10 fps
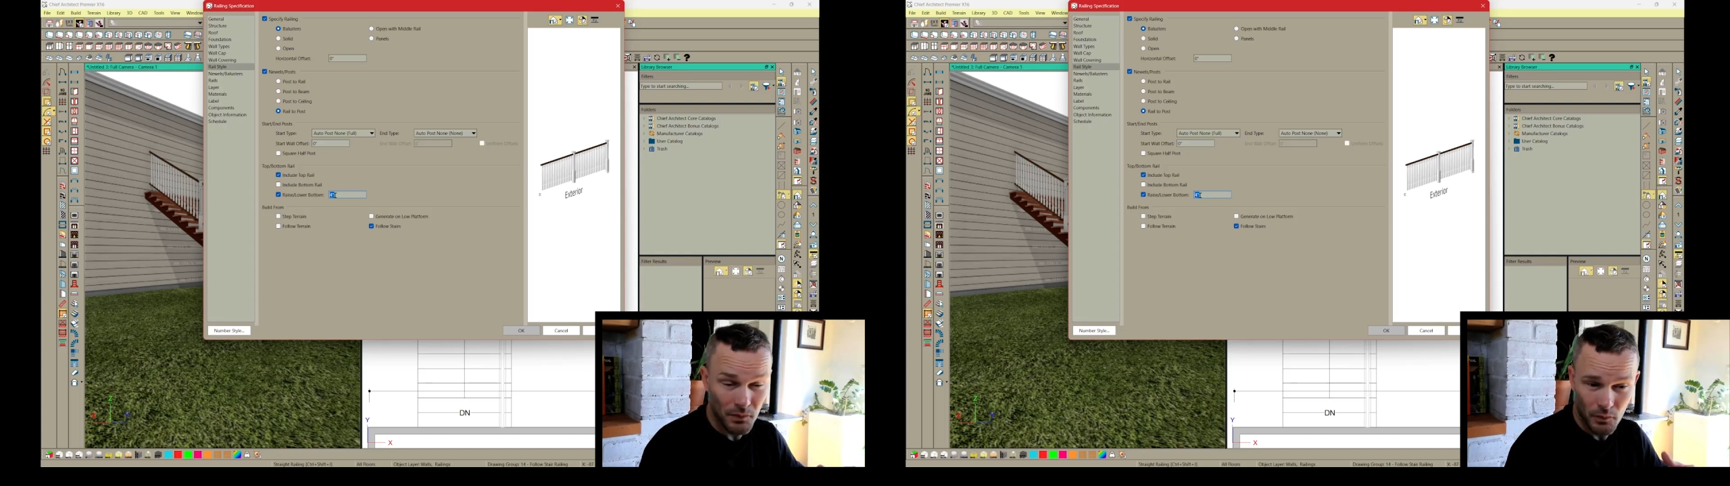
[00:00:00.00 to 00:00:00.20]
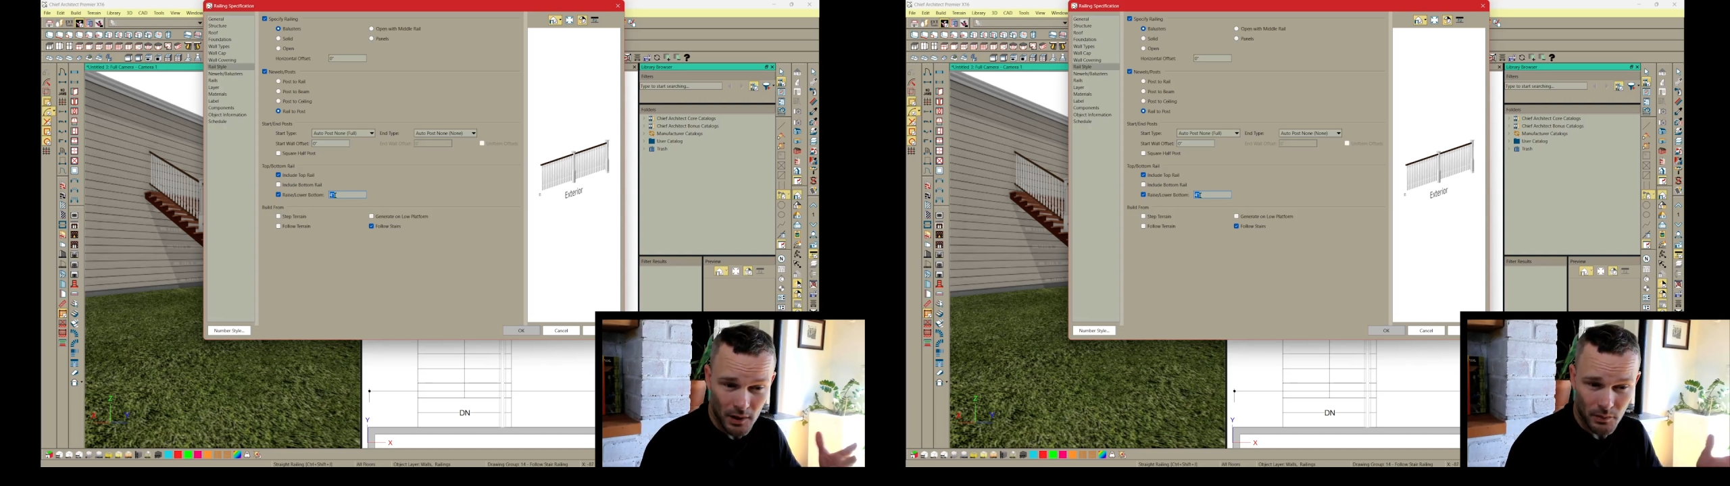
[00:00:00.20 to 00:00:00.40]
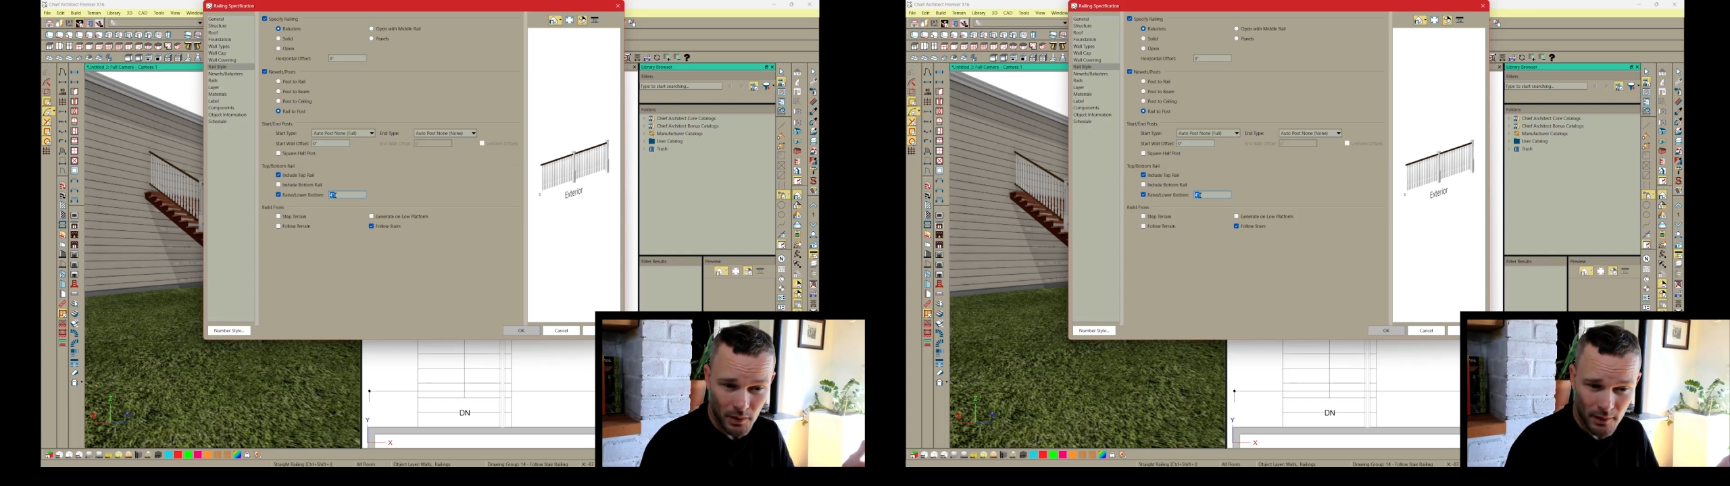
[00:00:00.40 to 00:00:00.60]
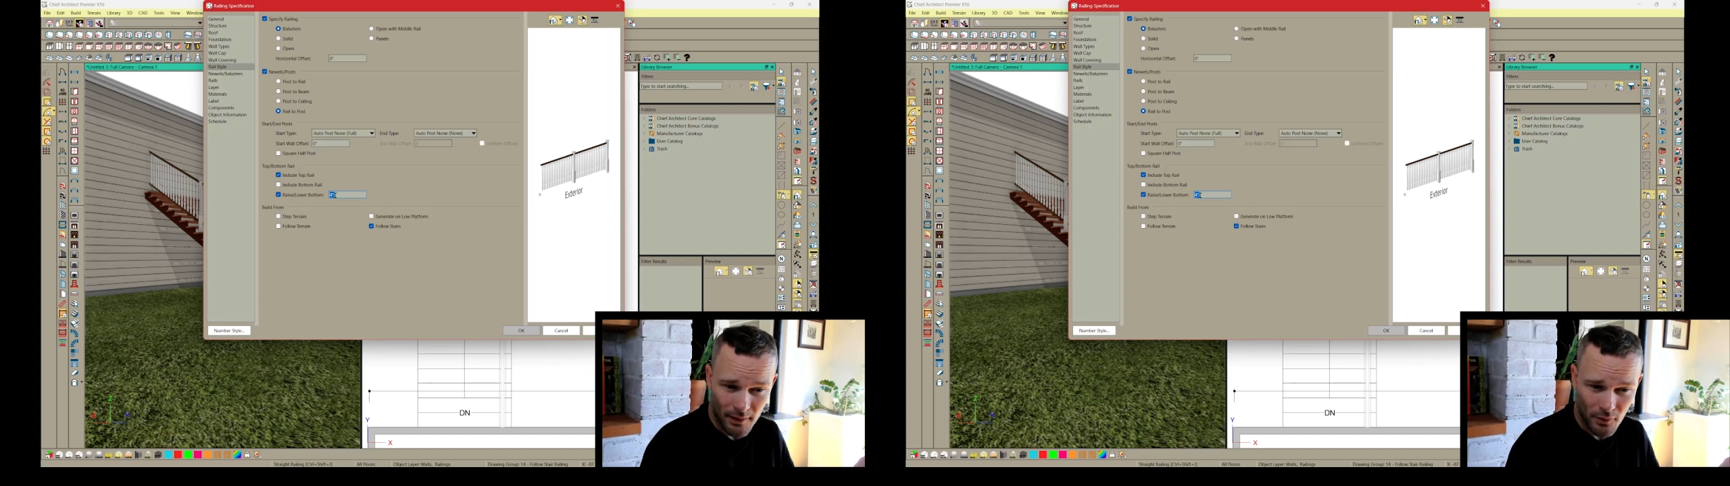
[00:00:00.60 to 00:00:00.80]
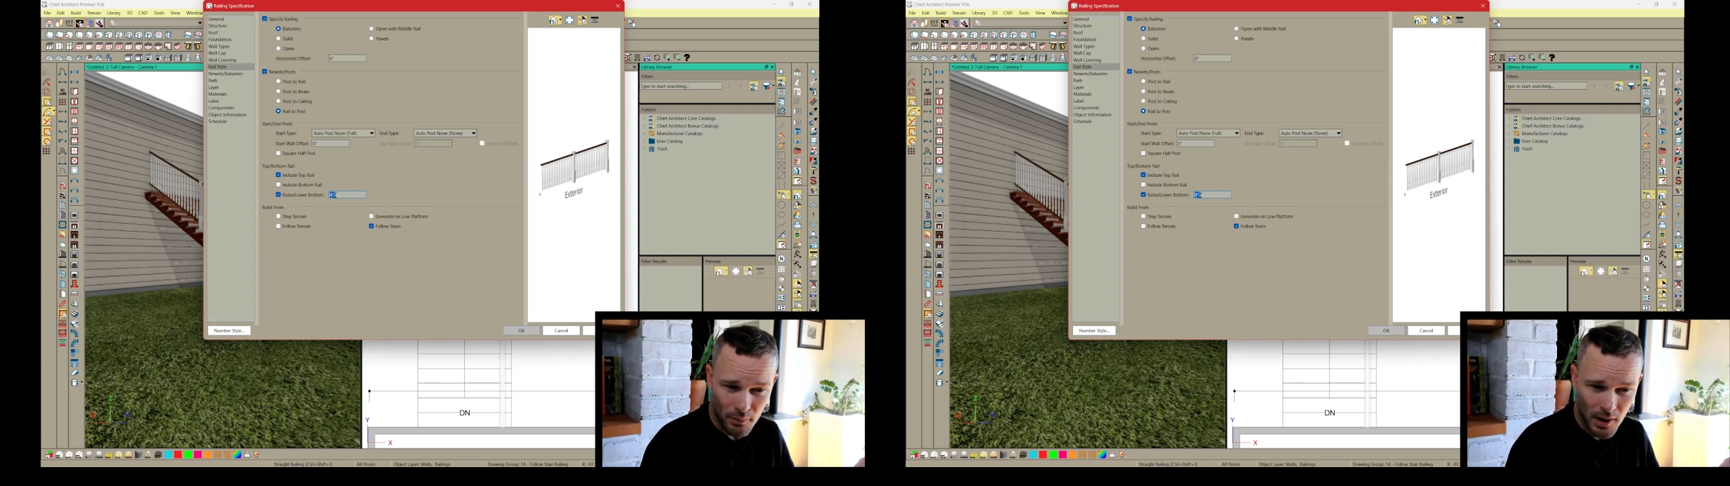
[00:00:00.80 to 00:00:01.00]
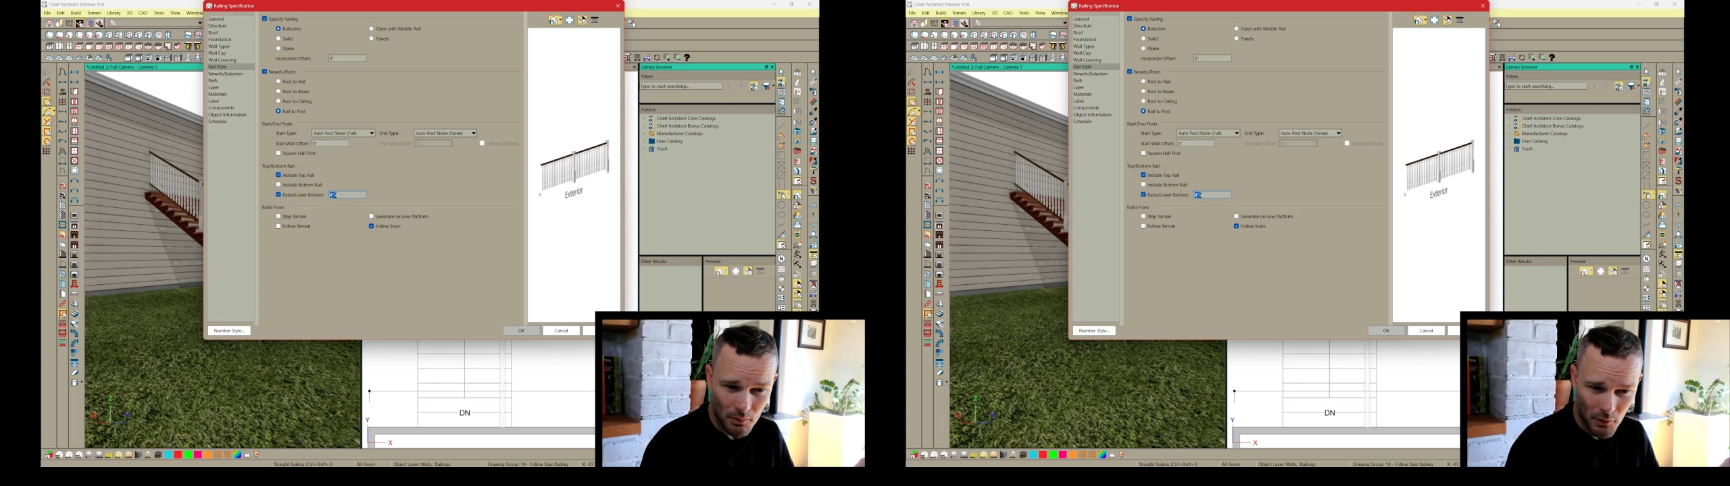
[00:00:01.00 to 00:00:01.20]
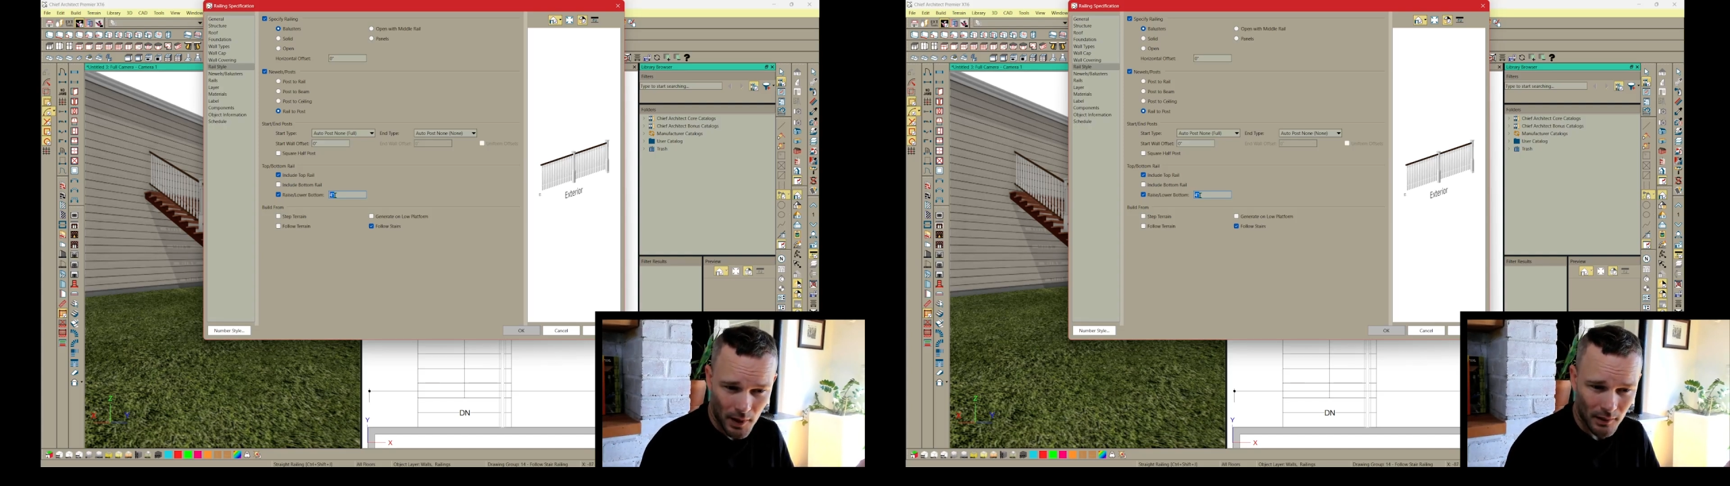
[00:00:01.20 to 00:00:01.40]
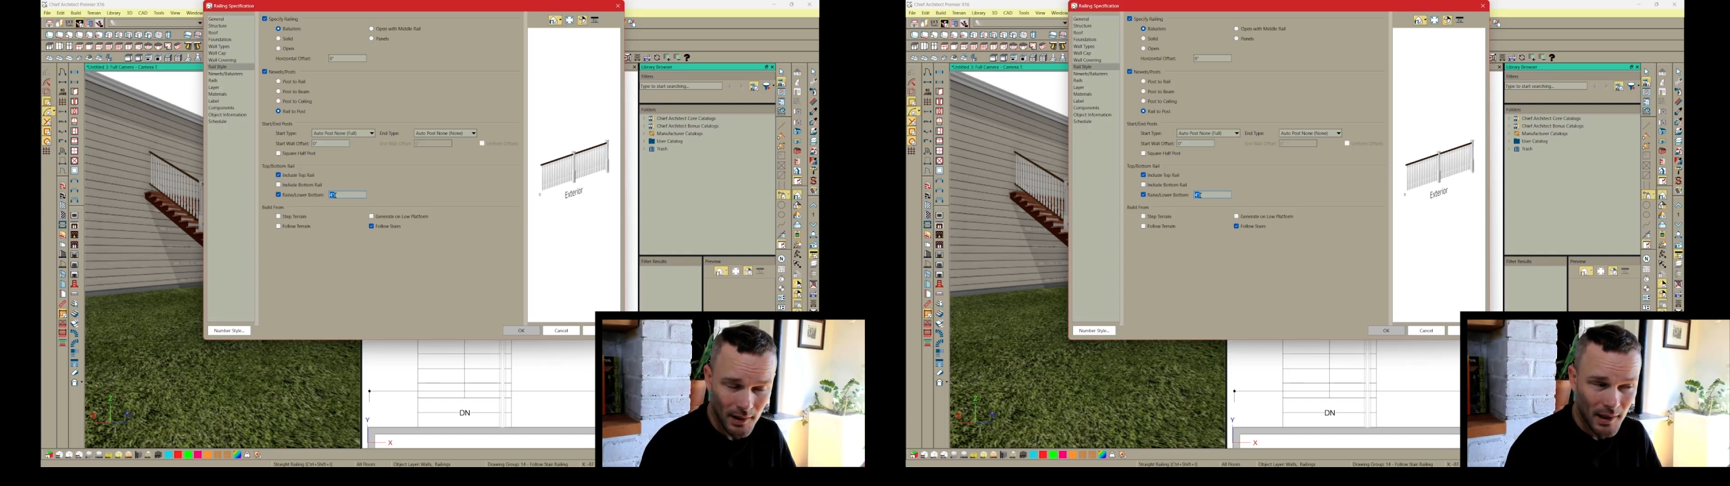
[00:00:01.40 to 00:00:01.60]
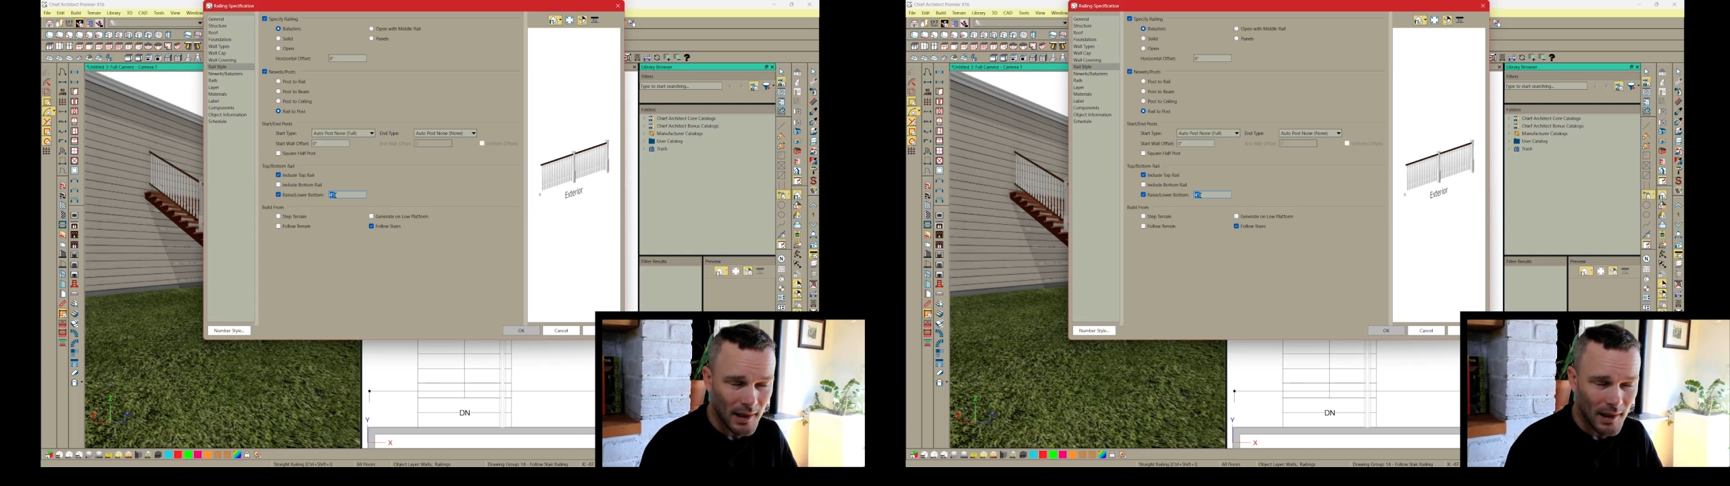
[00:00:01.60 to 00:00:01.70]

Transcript: because we don't have a bottom rail,